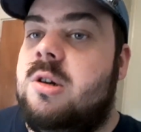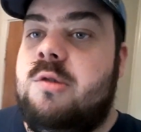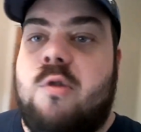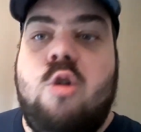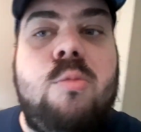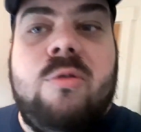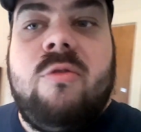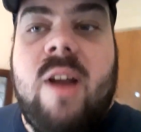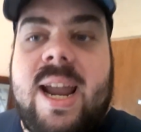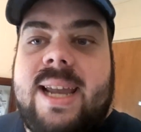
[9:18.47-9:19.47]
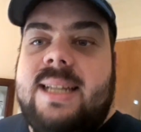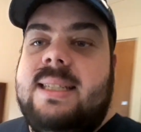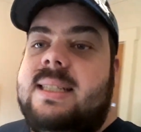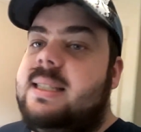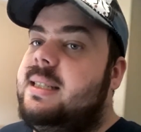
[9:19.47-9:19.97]
Roman
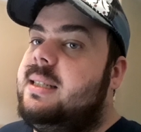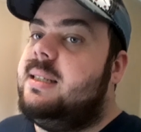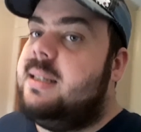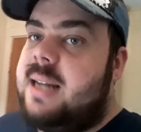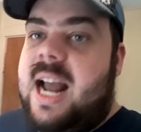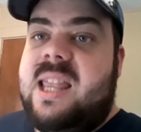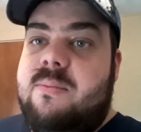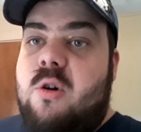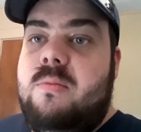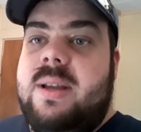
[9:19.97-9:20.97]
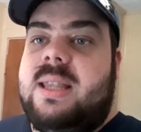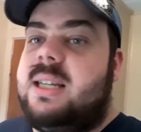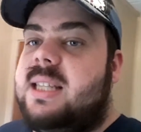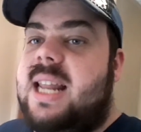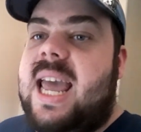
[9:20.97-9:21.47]
Reigns at the moment
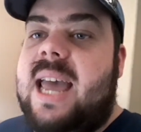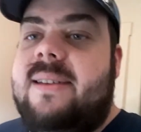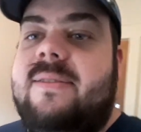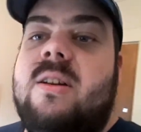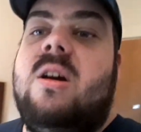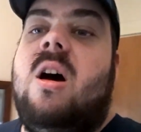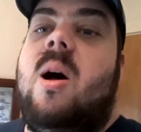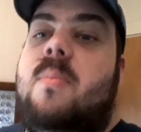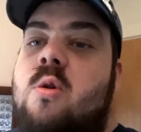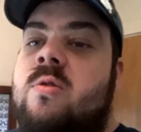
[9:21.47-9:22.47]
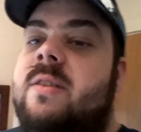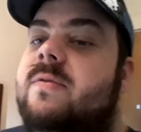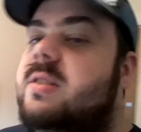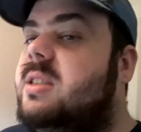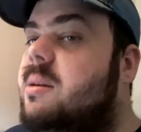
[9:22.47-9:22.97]
doesn't have an opponent
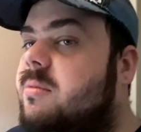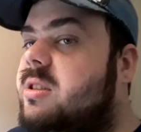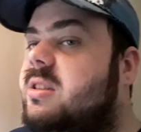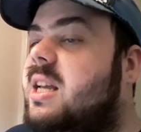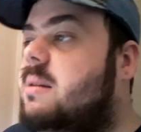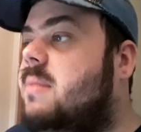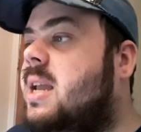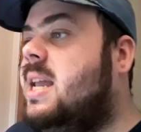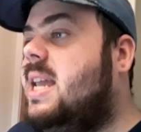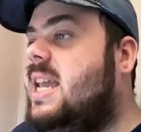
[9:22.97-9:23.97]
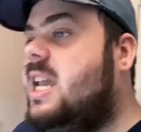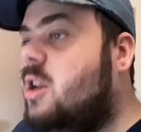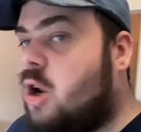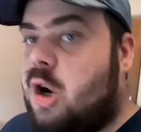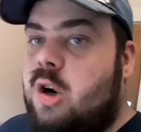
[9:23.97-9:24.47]
for SummerSlam
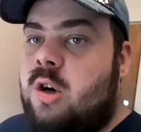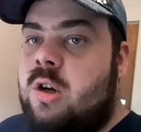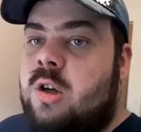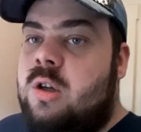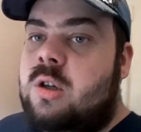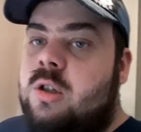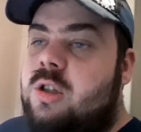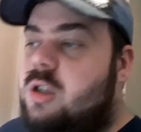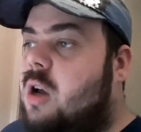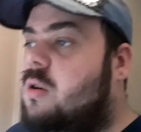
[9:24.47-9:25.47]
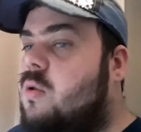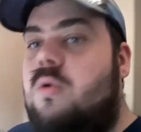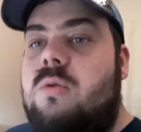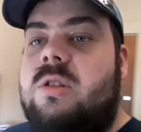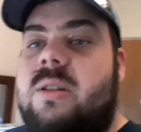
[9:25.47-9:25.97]
either. So
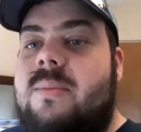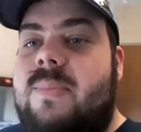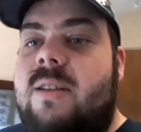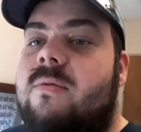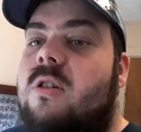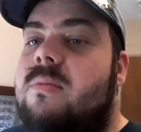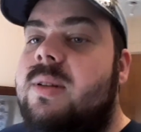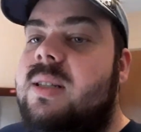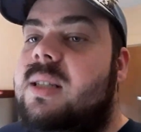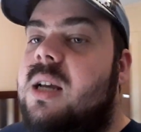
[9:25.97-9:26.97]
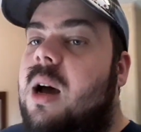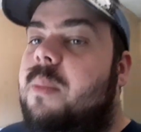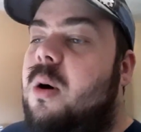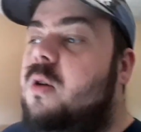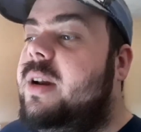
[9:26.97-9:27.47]
who's going to be Roman's
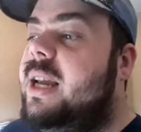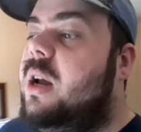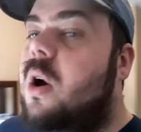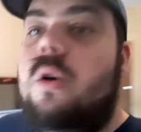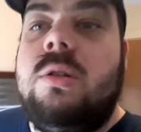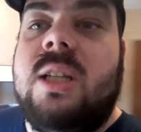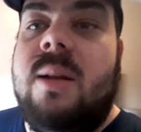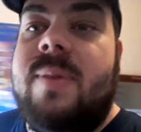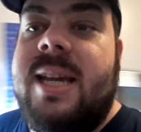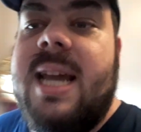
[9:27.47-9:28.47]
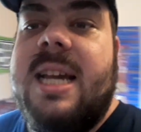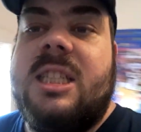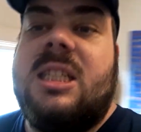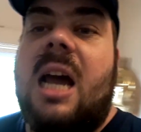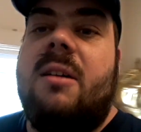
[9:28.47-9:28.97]
opponent? Who's going to be
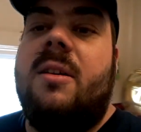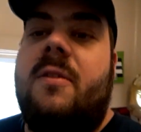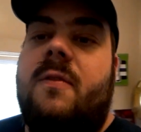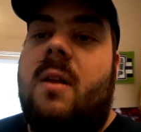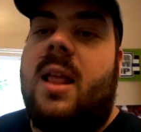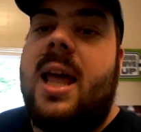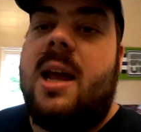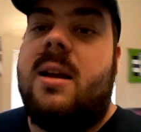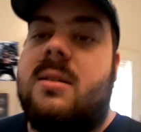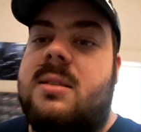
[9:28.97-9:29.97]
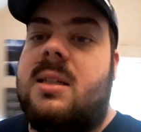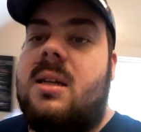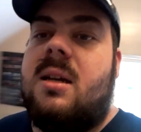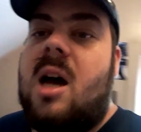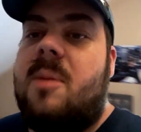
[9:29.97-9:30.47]
Charlotte Flair's
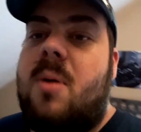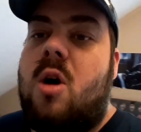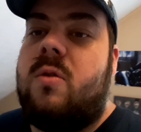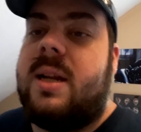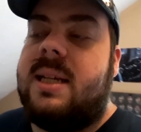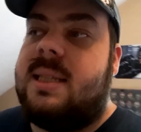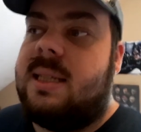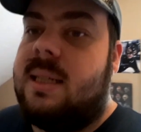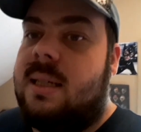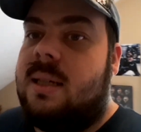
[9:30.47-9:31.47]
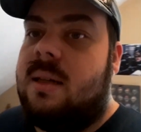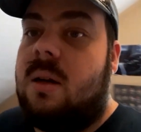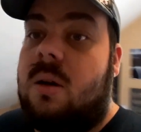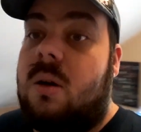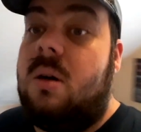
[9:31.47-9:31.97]
opponent?
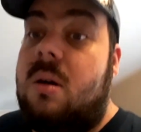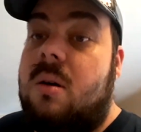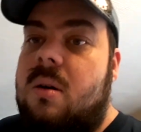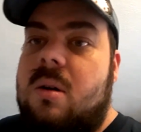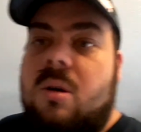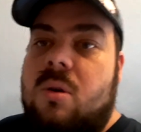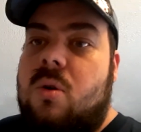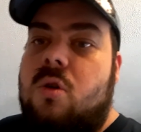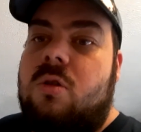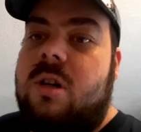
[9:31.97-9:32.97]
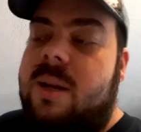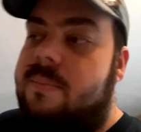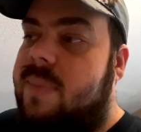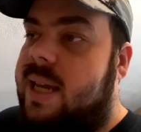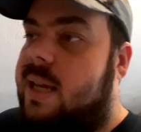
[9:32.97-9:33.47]
Oh, who could
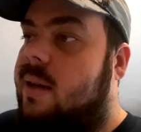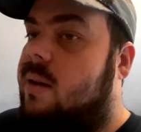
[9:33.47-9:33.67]
it be?